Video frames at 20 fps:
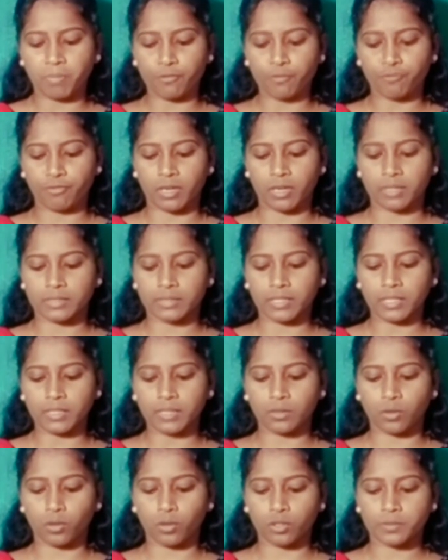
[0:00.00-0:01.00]
My
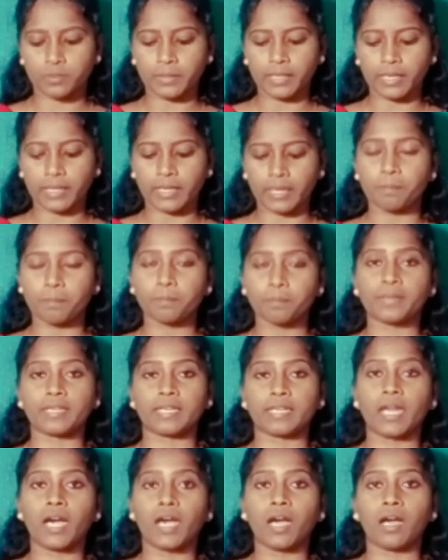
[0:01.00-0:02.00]
father got me an
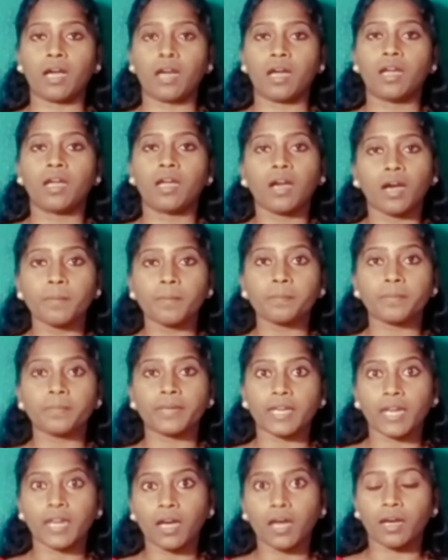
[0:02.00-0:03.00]
umbrella.
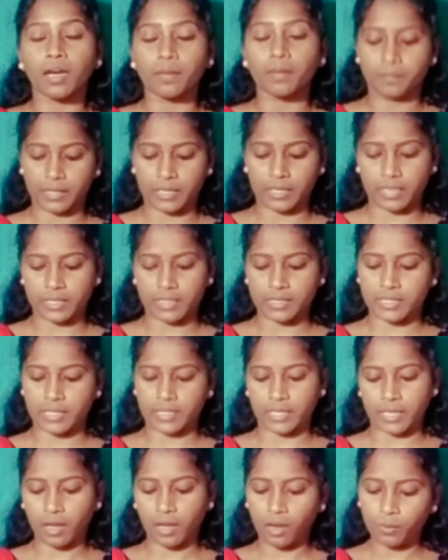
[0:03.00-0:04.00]
Umbrella
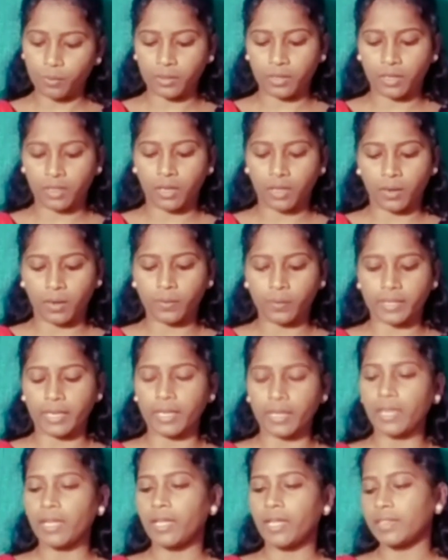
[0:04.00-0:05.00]
is a noun.
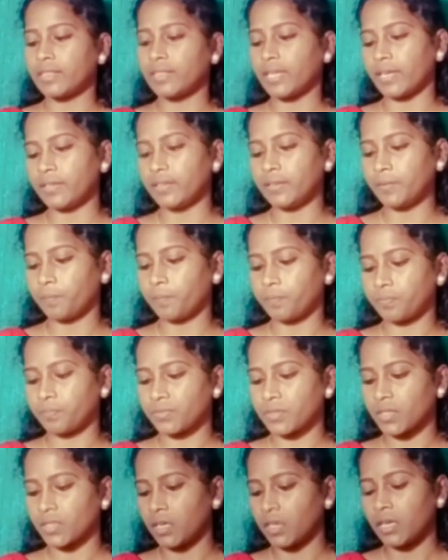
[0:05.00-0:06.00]
Okay,
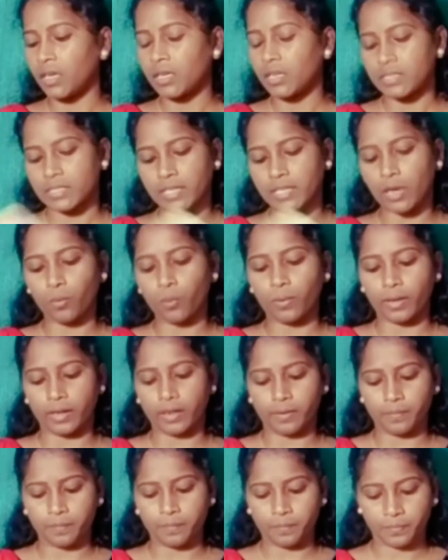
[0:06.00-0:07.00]
then
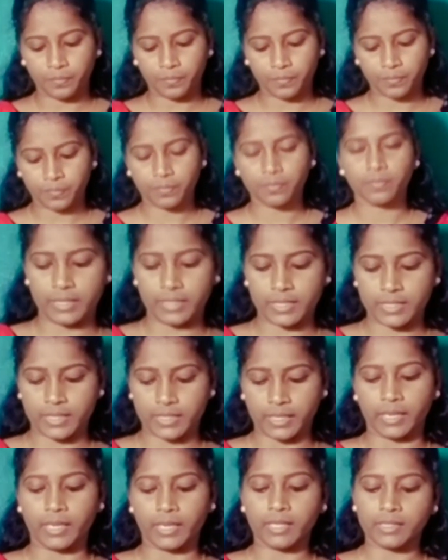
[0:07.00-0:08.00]
towel.
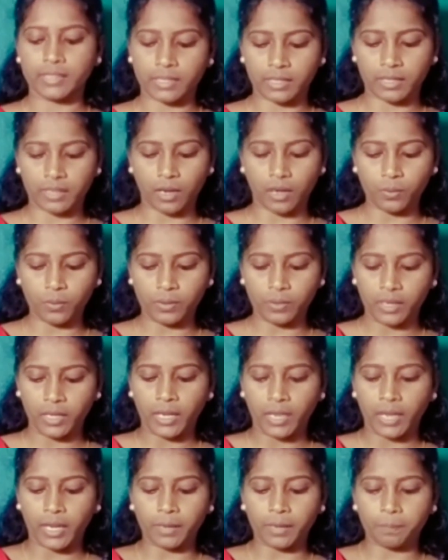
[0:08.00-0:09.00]
Towel is another
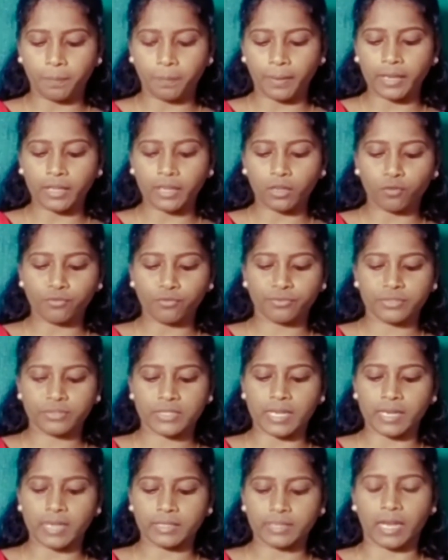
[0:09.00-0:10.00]
noun, and
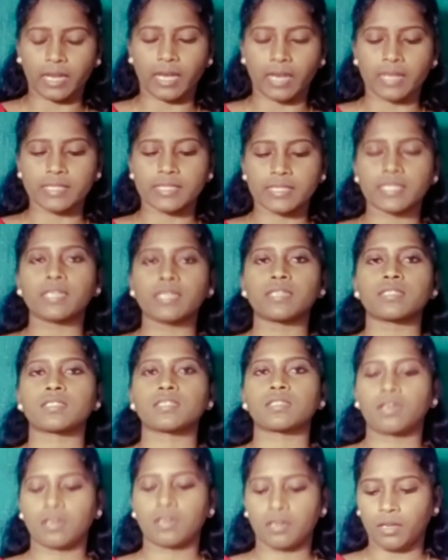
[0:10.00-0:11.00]
pair of
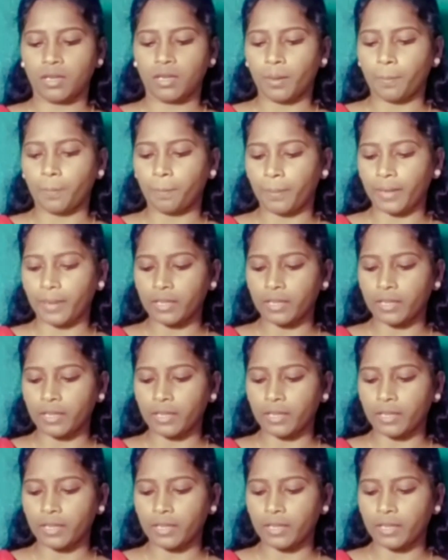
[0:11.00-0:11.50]
sunglasses.